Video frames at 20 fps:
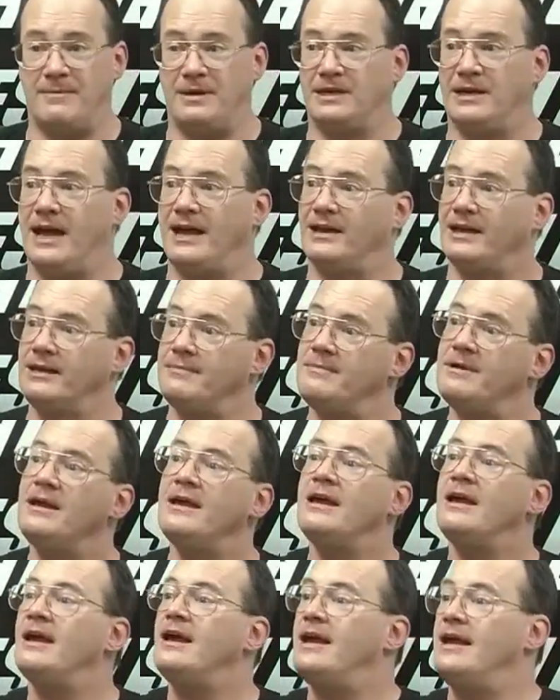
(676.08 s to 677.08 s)
he nail him,
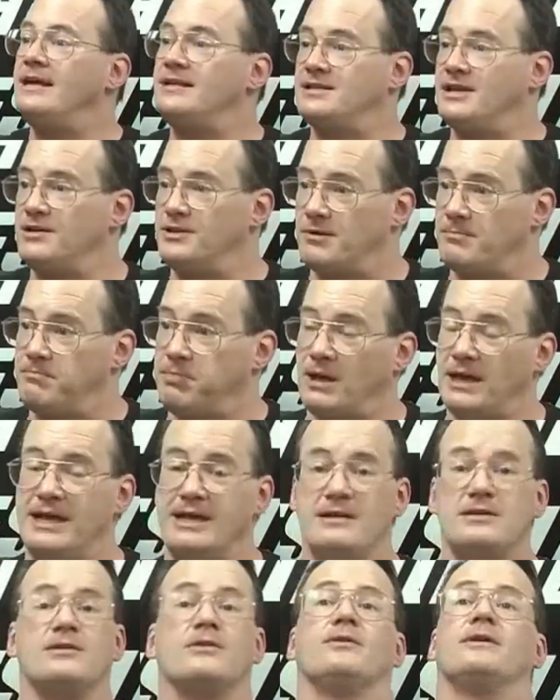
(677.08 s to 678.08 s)
he's either
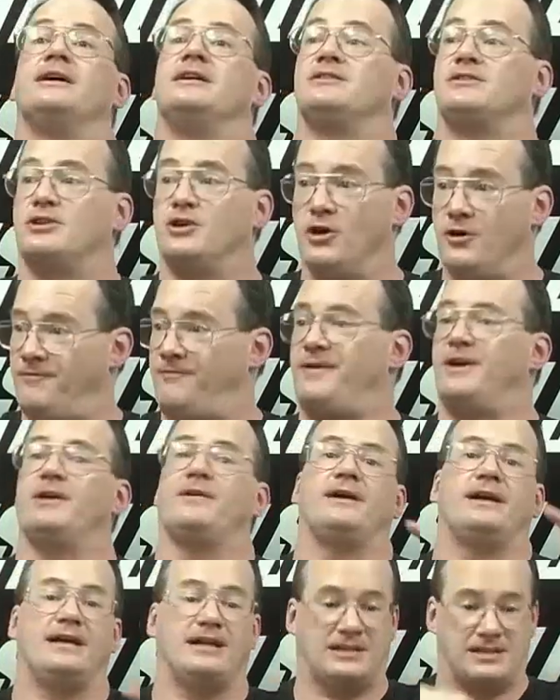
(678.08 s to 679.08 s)
bleeding or he's goofy or
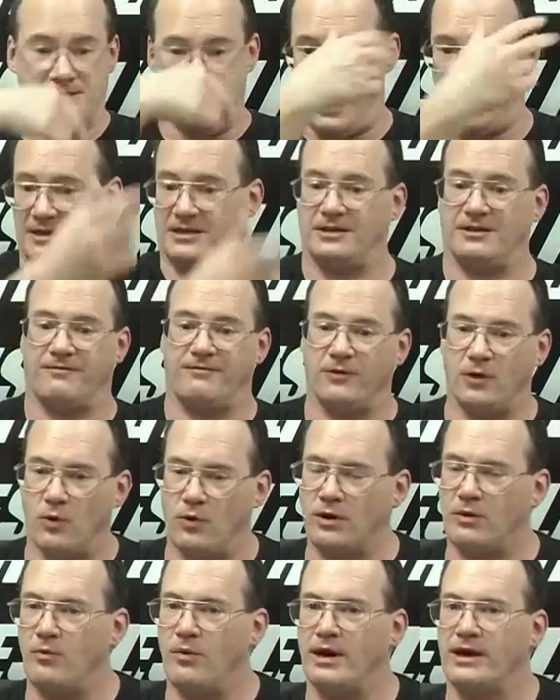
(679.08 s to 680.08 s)
he gets knocked to the
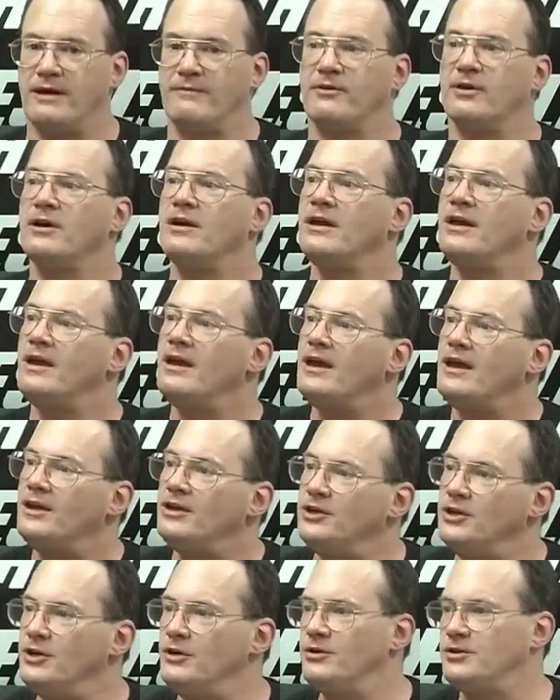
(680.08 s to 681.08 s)
floor or whatever.
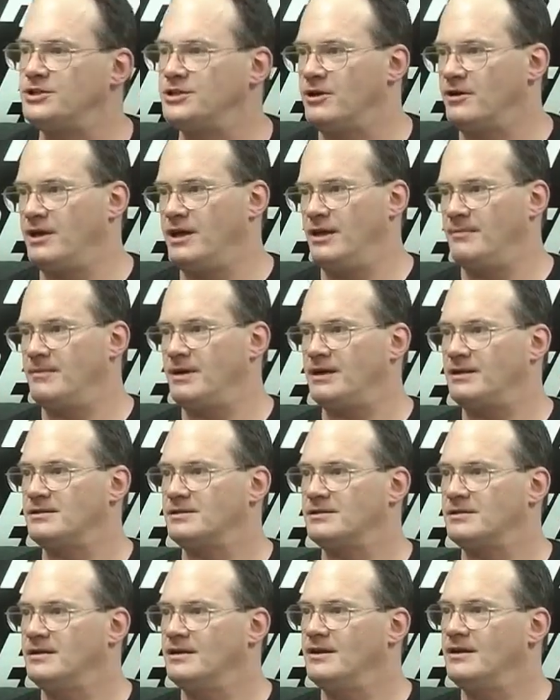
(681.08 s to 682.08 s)
Use your gimmicks.
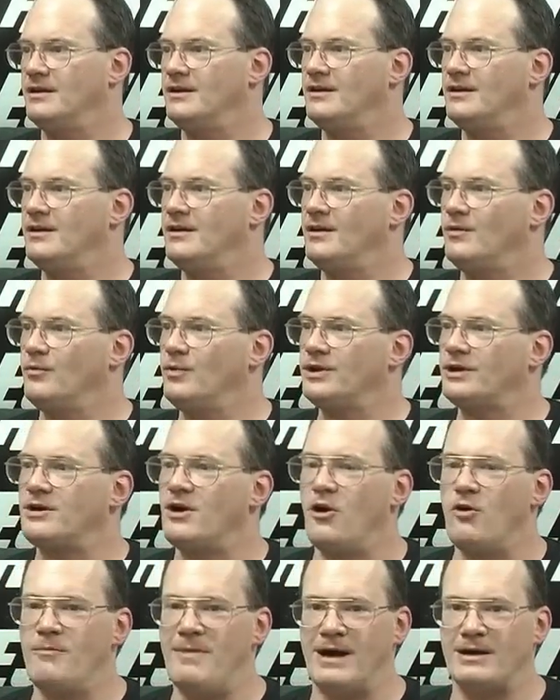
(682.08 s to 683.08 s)
With a
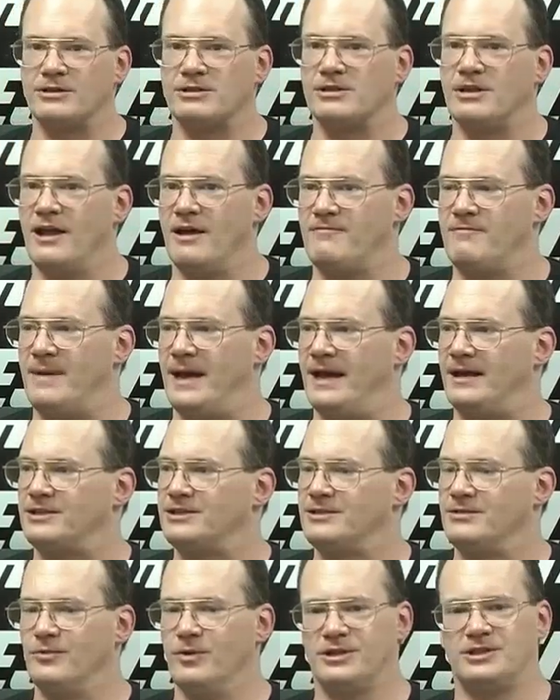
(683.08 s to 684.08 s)
coal miner's glove
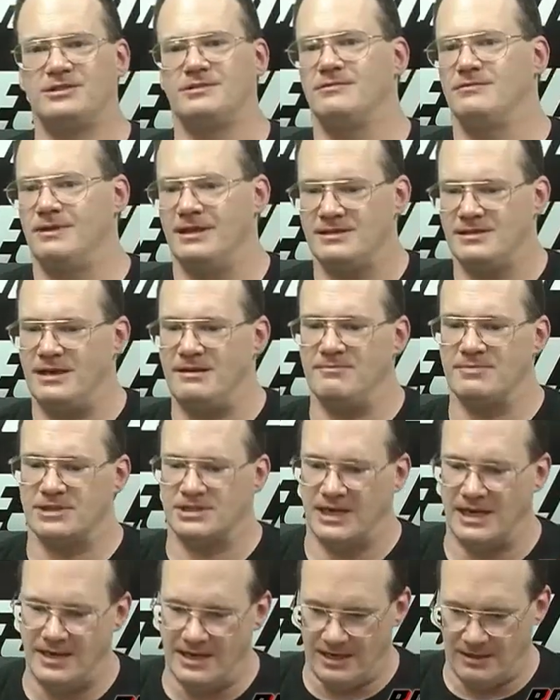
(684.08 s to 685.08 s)
match, which isn't even
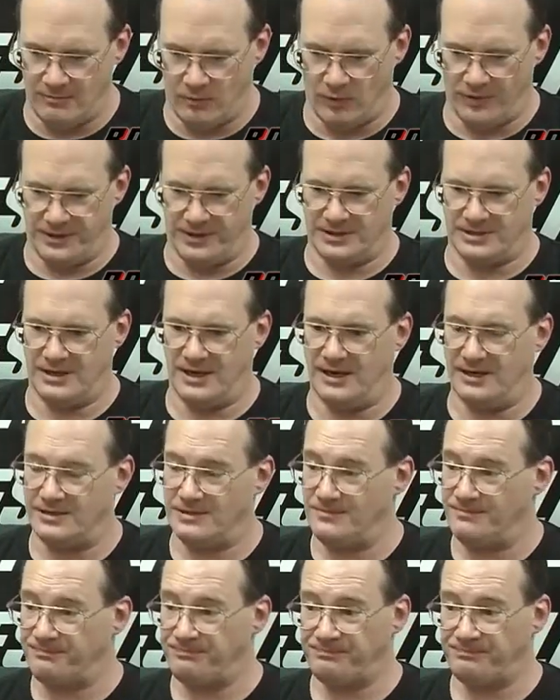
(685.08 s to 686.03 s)
seen anymore these days.